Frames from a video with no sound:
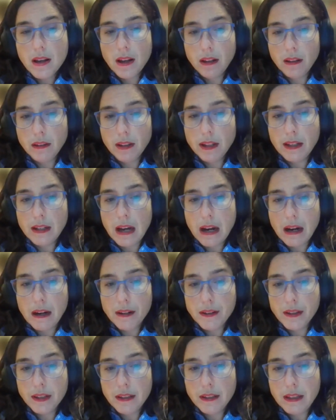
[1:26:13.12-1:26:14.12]
And then
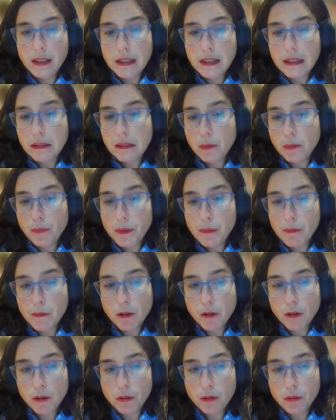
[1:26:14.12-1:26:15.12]
Argentina Supreme
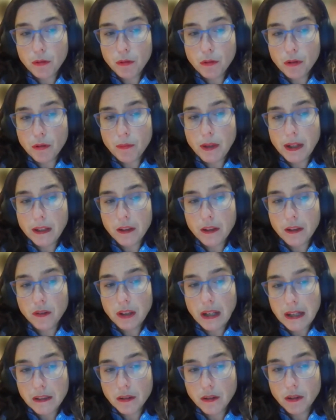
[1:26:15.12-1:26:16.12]
Court took
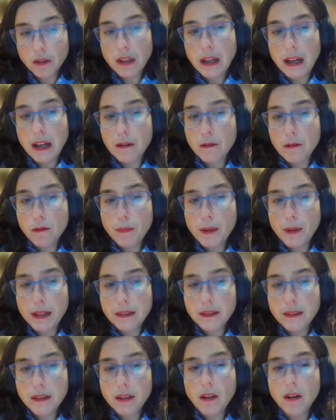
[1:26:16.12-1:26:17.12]
Barrios Altos
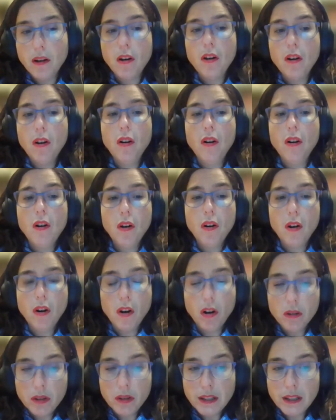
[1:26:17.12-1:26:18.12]
arguments
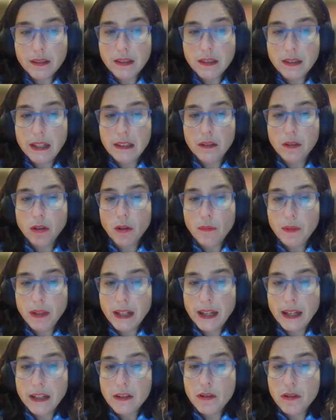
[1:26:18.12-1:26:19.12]
on the state's
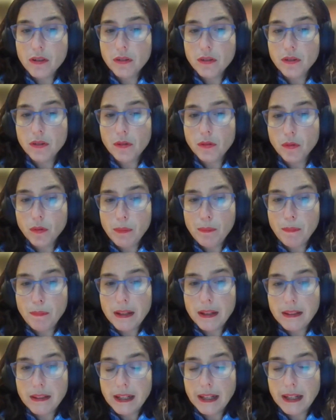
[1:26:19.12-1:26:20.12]
obligations to
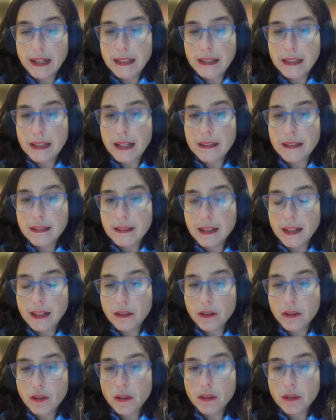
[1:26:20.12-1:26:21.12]
investigate and
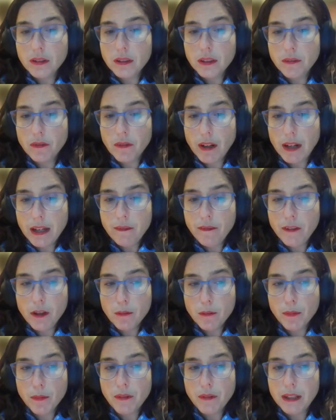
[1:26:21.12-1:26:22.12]
sanction grave
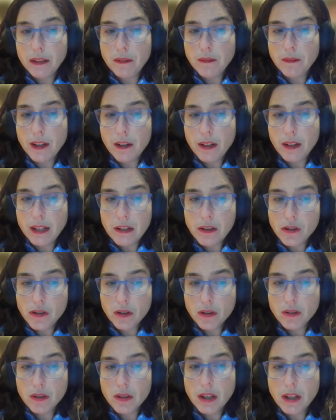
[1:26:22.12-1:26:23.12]
human rights
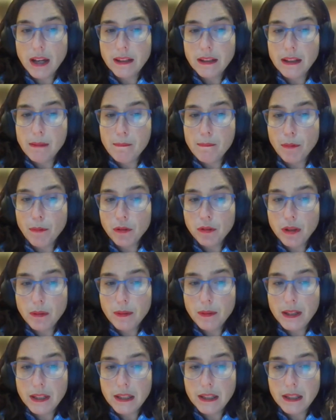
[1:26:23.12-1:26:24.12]
violations and the
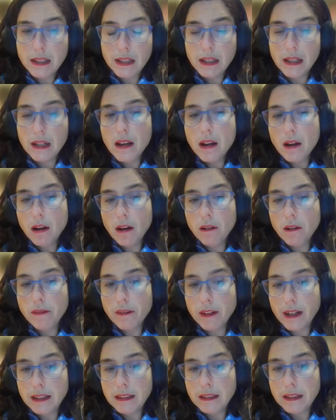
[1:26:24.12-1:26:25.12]
impossibility of
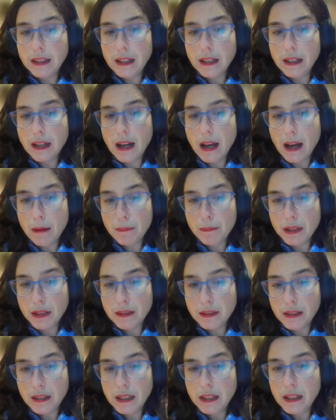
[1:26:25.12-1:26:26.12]
granting
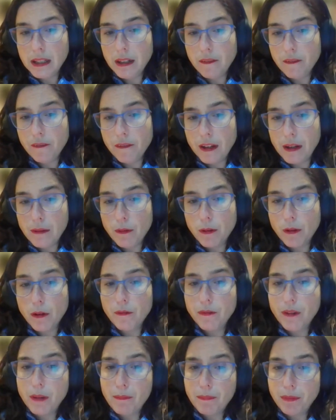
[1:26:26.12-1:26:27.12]
amnesty in favor
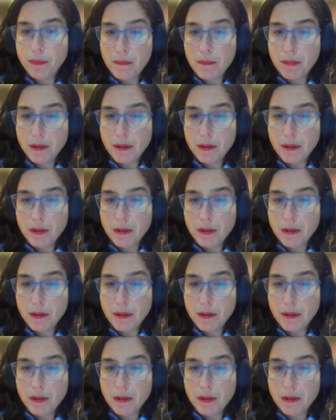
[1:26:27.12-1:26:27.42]
of the